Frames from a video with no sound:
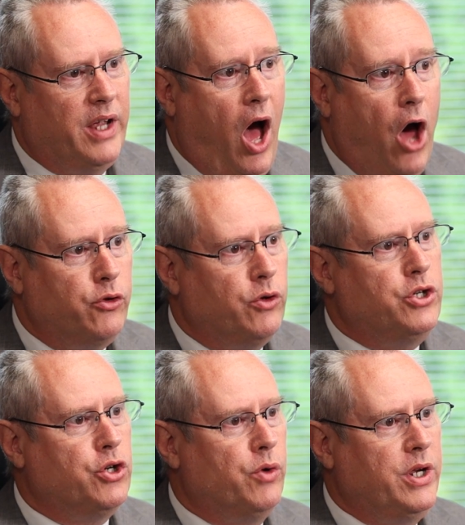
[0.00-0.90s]
100
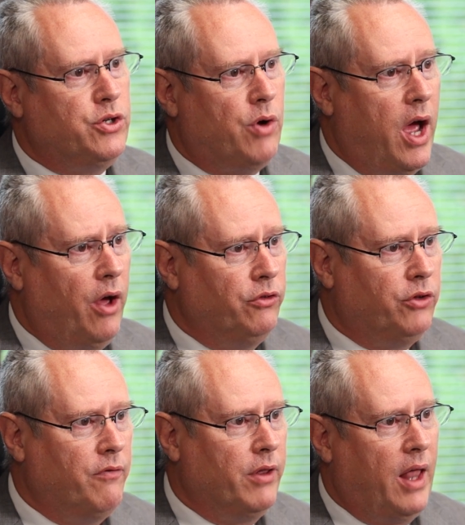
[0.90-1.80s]
jury trials
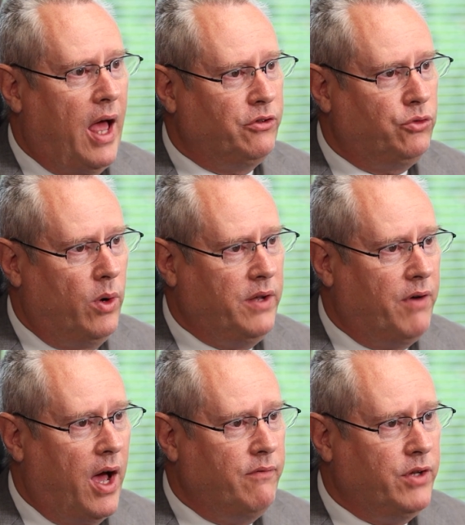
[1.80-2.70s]
over the last
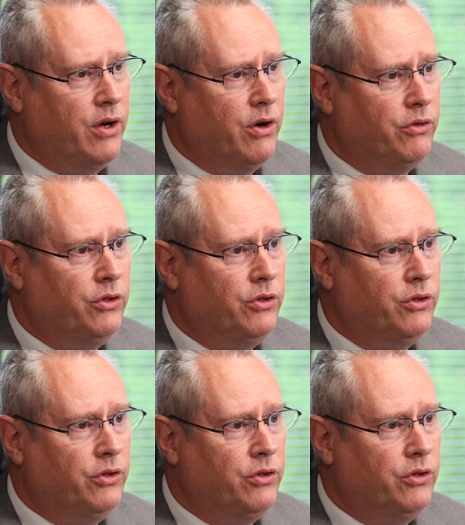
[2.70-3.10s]
25 years.